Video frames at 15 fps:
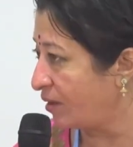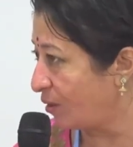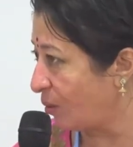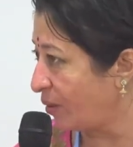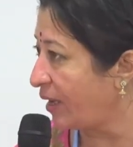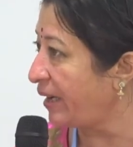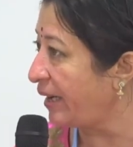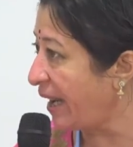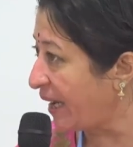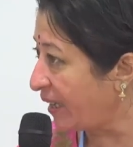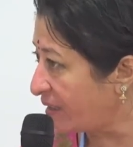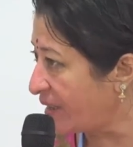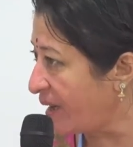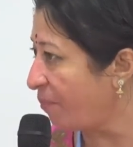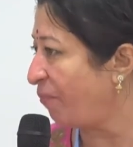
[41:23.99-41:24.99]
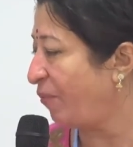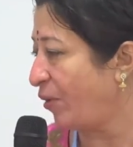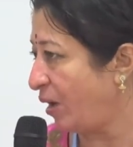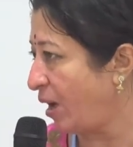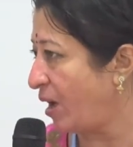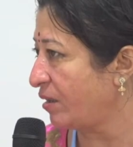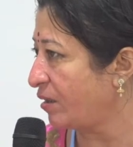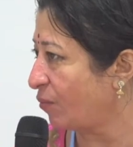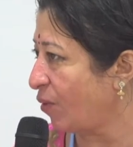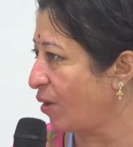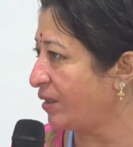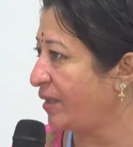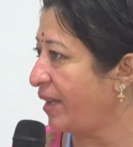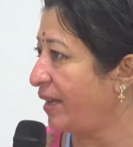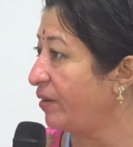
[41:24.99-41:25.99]
So the next step for us
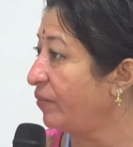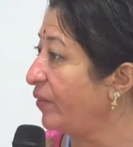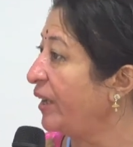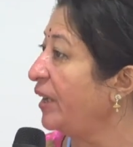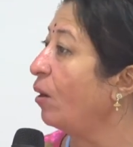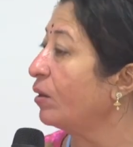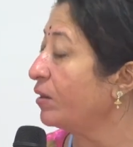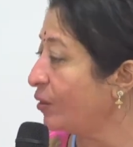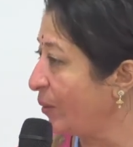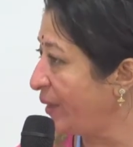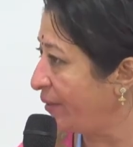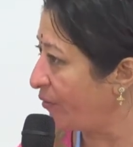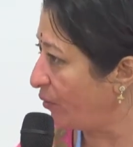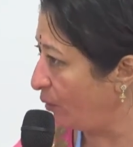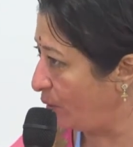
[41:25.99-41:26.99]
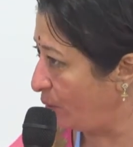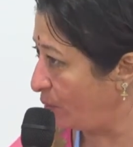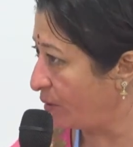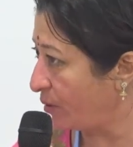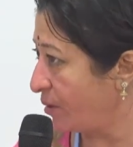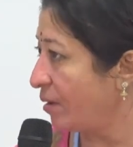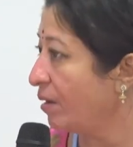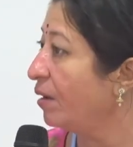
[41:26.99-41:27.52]
was that we also introduced